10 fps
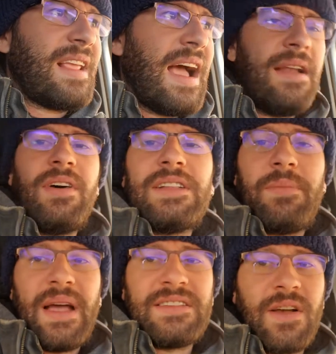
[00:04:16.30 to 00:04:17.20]
Kind of all
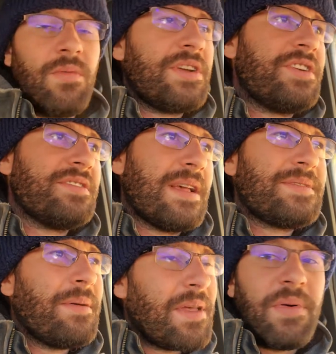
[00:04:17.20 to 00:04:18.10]
depends on what shows
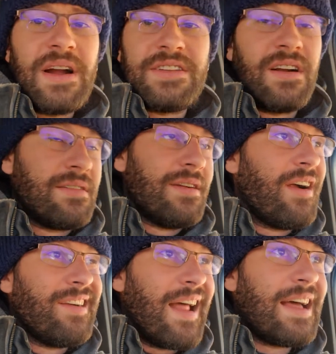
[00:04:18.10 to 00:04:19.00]
up. Some of the parts
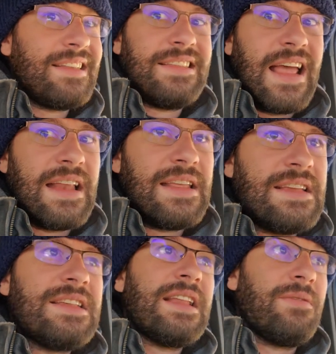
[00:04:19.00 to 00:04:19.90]
are not that
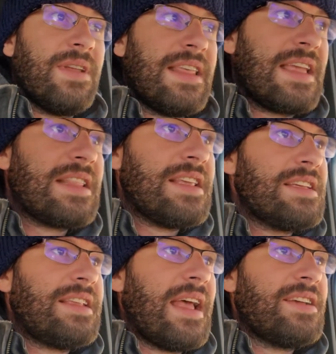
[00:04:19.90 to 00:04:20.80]
easy to really get
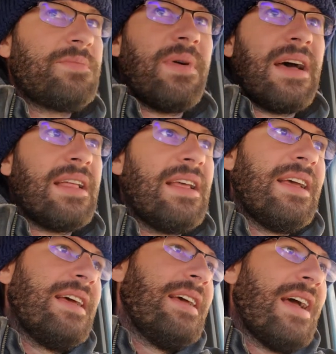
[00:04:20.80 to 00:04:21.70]
these days, but
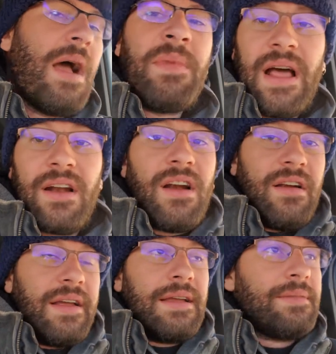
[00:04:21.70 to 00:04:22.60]
I'm not in a
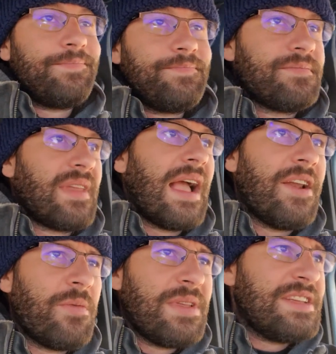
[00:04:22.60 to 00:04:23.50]
hurry. I
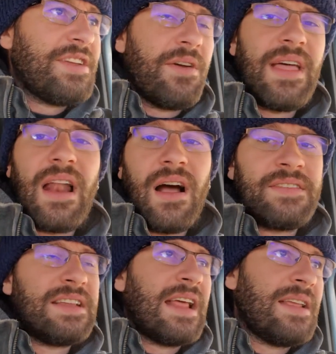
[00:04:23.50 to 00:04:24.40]
don't really tow that
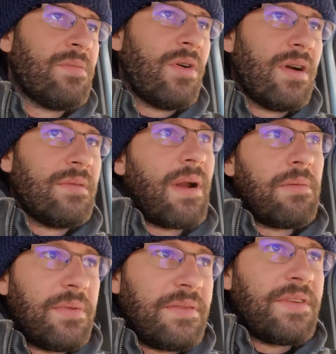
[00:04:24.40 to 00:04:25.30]
often anymore,
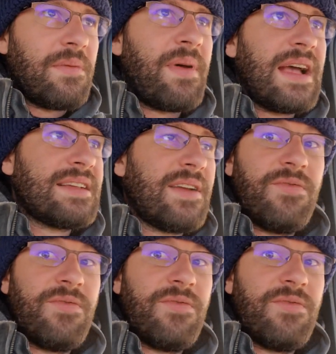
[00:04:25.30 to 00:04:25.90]
probably for the best.